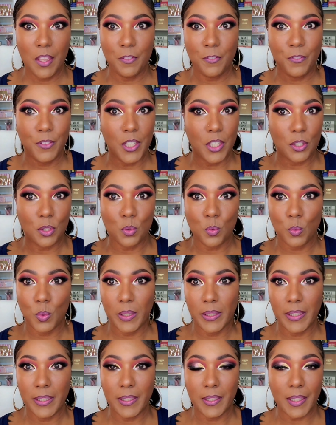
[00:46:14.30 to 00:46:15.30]
It feels
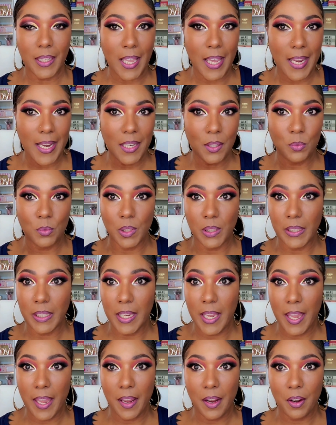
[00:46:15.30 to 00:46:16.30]
really light,
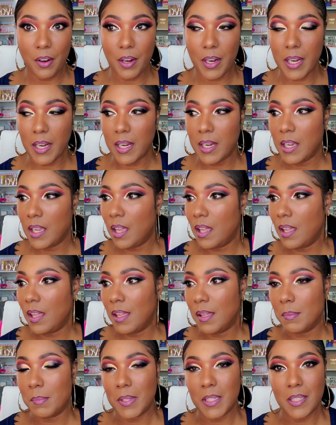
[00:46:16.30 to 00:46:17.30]
really airy.
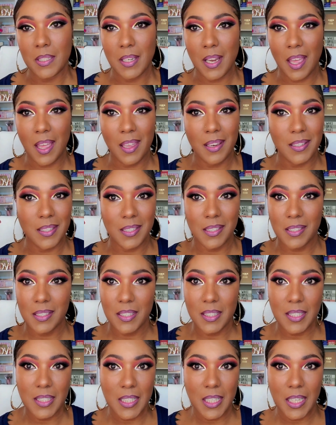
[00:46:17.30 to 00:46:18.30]
Um, it's not
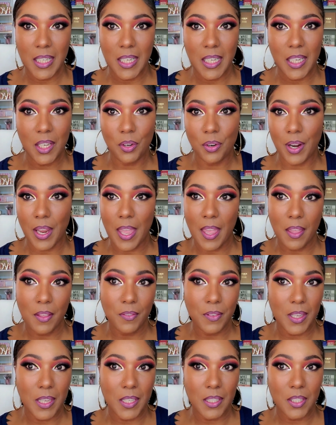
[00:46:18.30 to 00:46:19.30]
sticky or
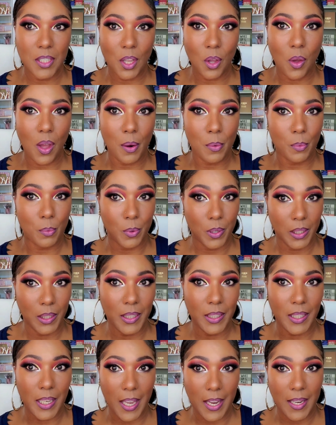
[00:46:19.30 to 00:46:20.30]
heavy, so I
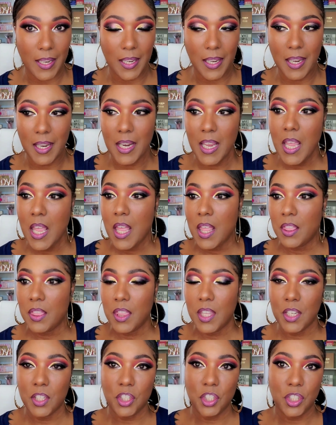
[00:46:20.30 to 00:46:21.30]
really like it.
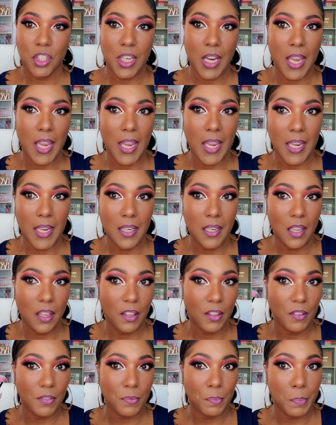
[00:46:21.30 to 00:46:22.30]
This shade
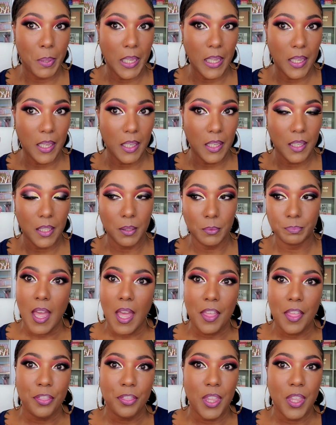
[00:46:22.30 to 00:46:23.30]
of pink,
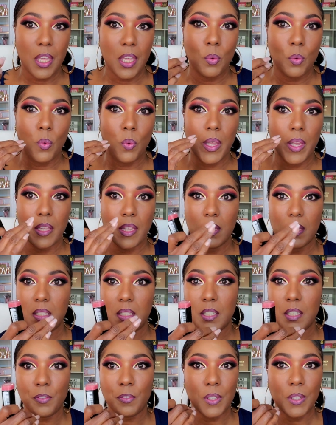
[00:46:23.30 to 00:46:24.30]
I think
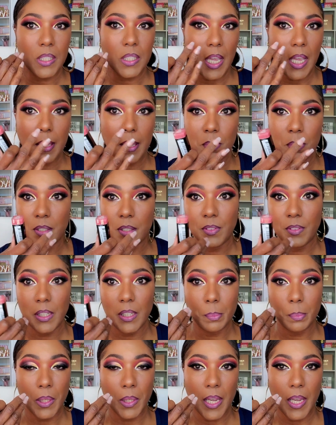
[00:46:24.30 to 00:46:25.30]
with different types of
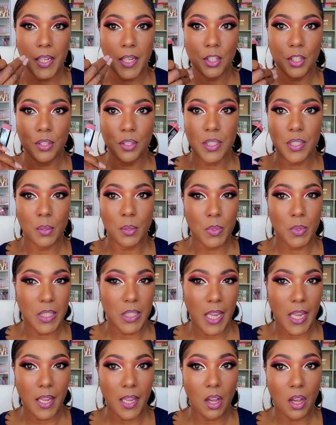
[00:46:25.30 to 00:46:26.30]
lip liners, it would
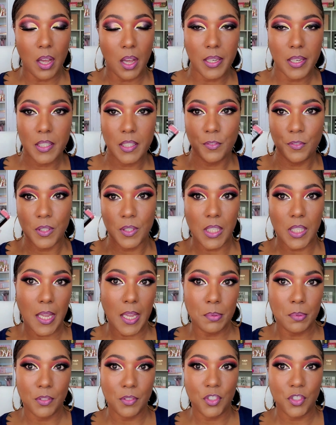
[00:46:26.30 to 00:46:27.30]
take on different
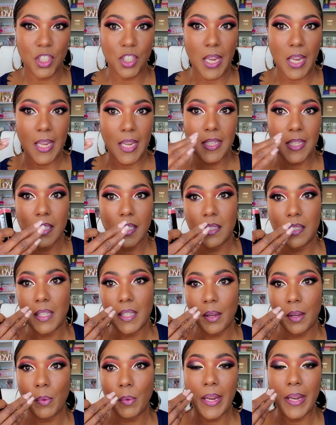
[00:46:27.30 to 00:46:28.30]
types of shades because
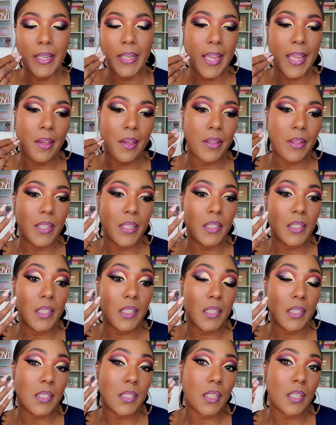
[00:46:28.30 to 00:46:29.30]
like right now, it
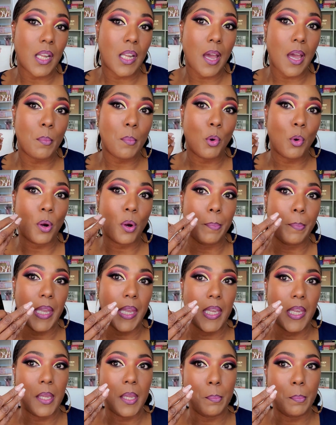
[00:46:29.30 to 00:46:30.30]
looks a lot more
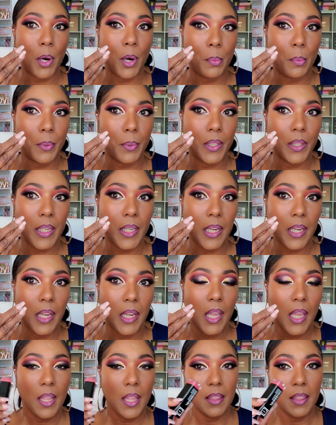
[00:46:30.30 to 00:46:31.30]
pinky purpley
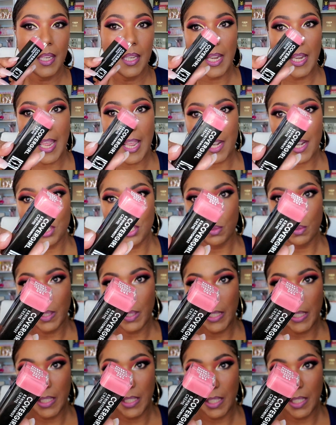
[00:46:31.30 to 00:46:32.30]
than it
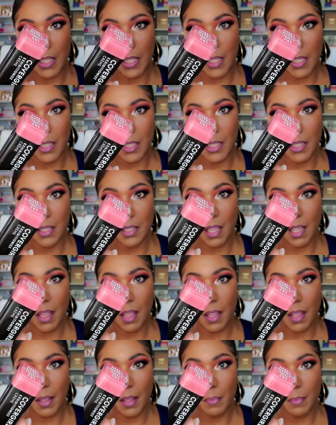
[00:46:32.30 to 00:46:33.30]
actually does.
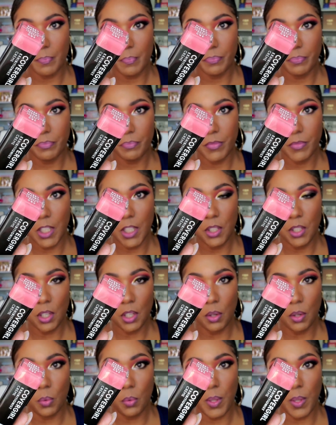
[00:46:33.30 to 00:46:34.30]
Um, you
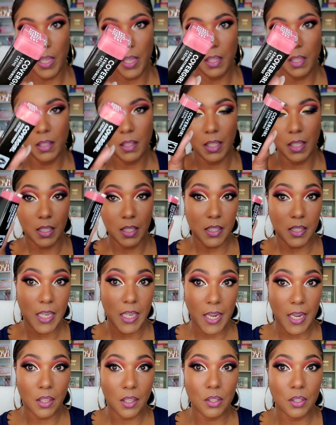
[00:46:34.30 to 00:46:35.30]
know, in the
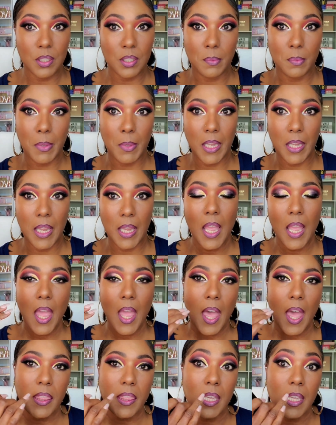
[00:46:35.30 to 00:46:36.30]
container to me.
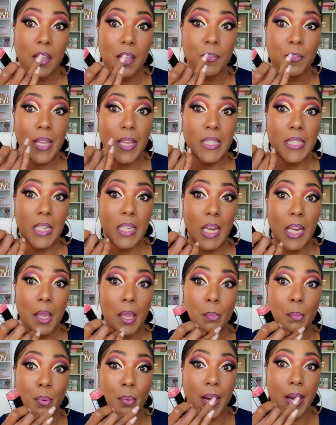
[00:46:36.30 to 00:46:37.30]
I think if I did
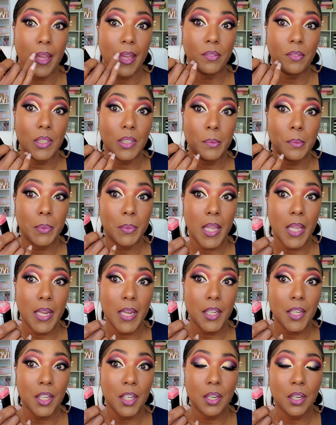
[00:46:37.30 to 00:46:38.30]
a brown lip
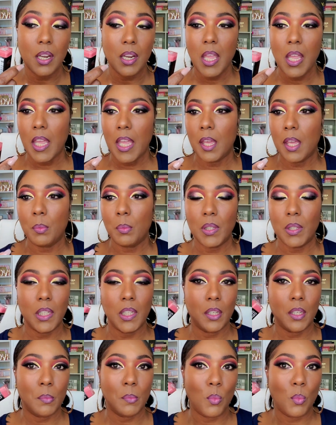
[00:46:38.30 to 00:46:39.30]
liner, it would
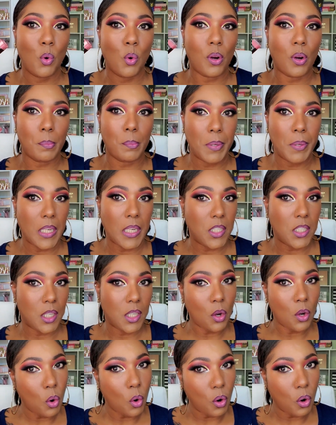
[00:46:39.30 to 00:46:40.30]
look more
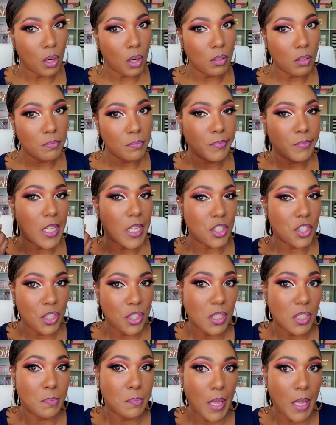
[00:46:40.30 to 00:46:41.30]
peachy coral. That's
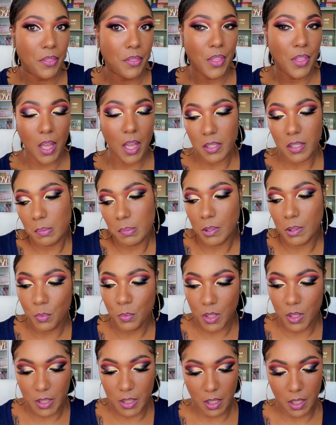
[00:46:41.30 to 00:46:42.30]
just my thoughts, but
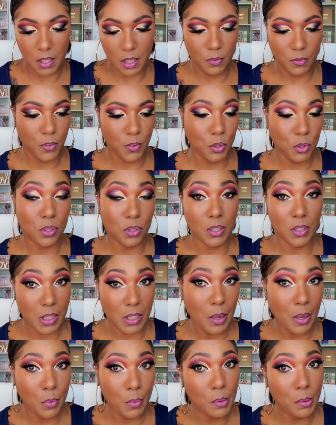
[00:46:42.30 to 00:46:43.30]
we'll see in the future
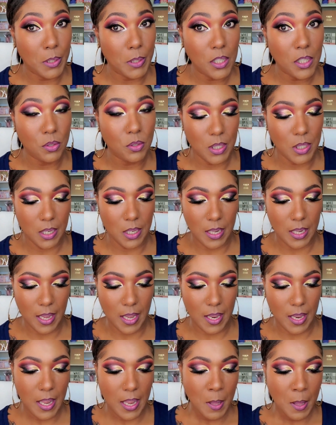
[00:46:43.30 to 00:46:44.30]
because I will be using
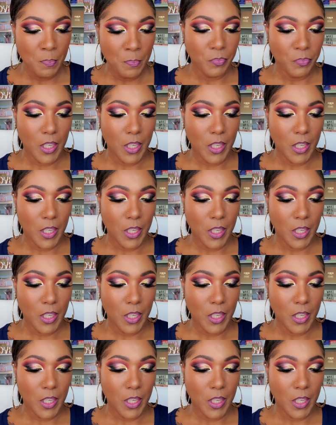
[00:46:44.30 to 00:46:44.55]
that.